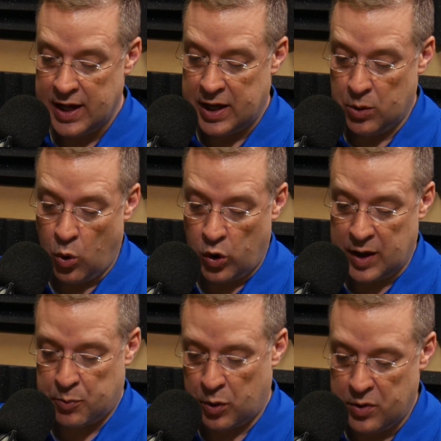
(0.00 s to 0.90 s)
He woke
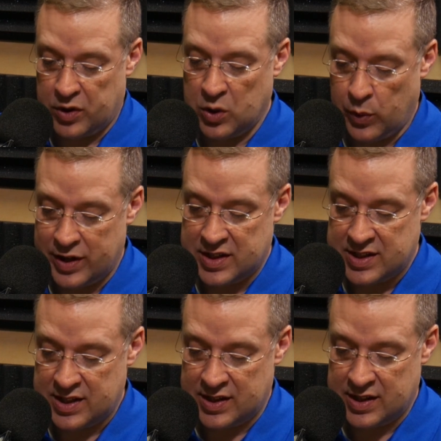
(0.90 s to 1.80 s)
up, rebuked the
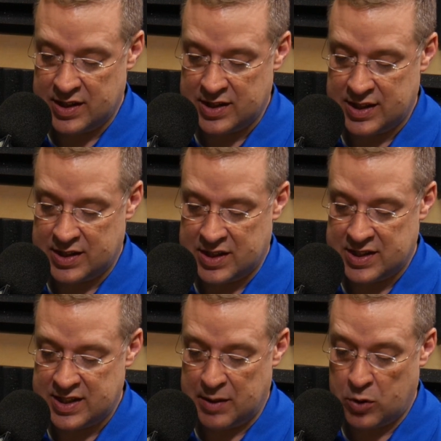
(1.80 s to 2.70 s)
wind, and said to the
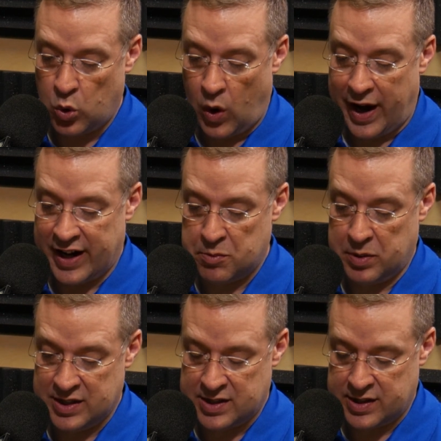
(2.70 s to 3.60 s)
sea, Quiet,
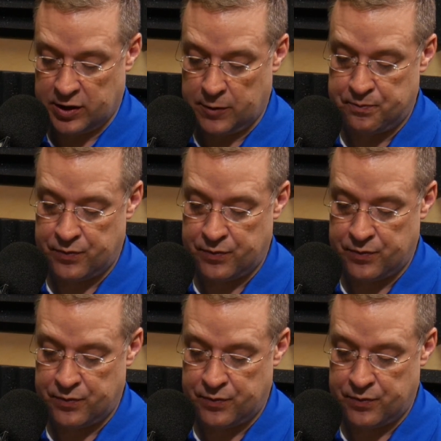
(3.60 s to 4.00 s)
be still.